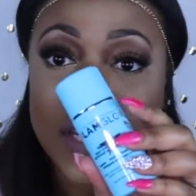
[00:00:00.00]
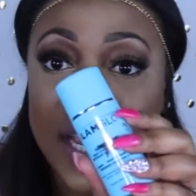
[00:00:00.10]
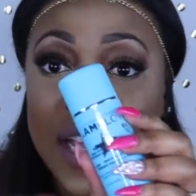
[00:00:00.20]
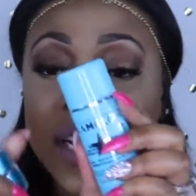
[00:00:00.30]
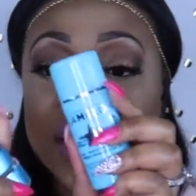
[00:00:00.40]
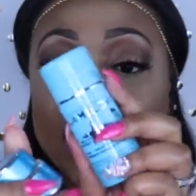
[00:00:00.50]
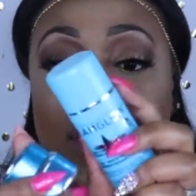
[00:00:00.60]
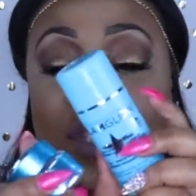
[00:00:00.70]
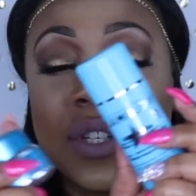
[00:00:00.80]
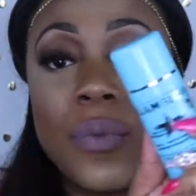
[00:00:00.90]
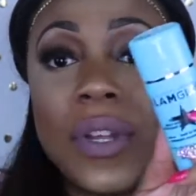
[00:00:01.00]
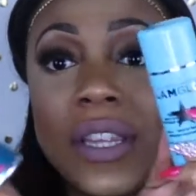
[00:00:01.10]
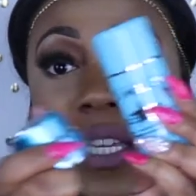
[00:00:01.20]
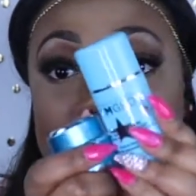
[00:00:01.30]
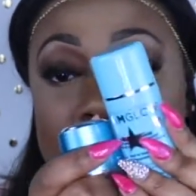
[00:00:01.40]
In conjunction with
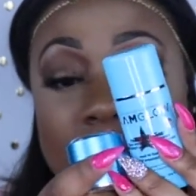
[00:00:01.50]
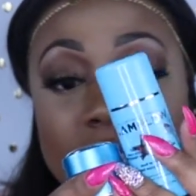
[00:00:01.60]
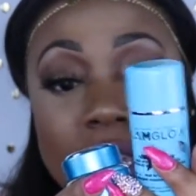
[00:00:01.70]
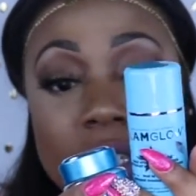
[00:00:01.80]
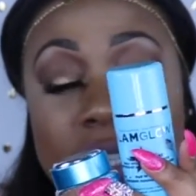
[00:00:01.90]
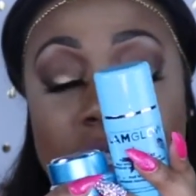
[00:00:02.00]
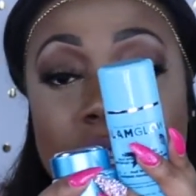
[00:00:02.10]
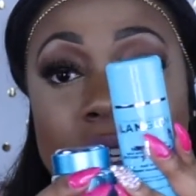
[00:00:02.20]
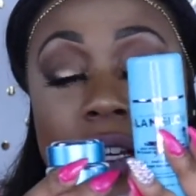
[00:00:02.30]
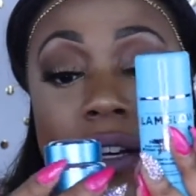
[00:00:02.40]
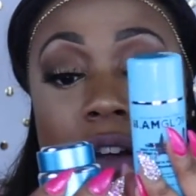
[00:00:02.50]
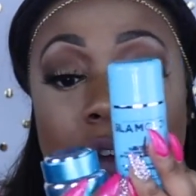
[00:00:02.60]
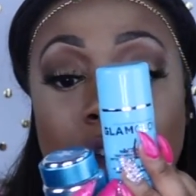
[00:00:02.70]
these, this is the